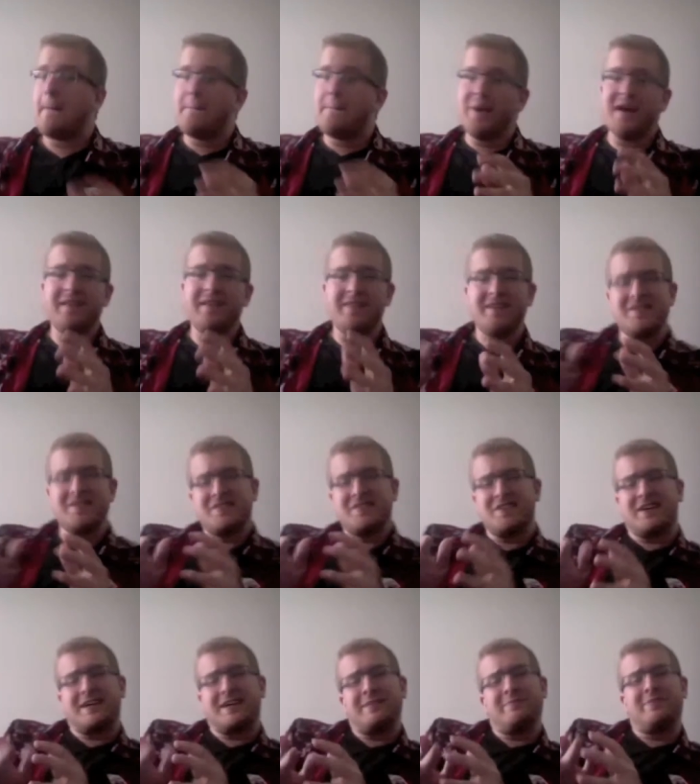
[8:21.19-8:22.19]
pick this
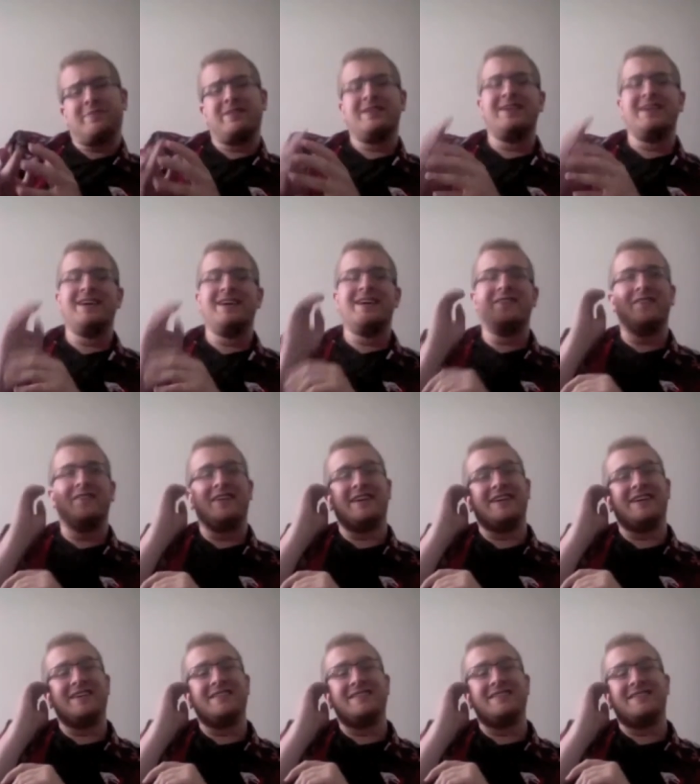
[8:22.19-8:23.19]
up
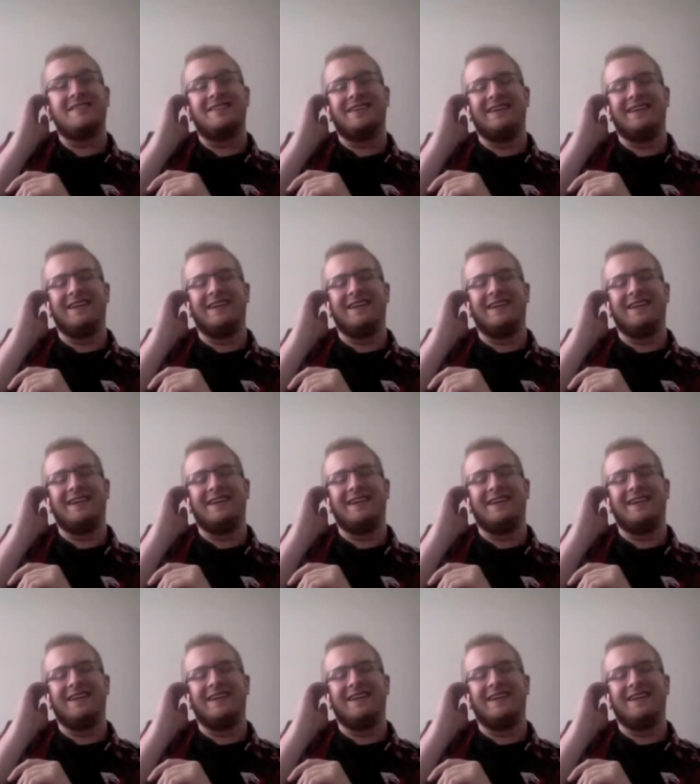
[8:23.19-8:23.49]
because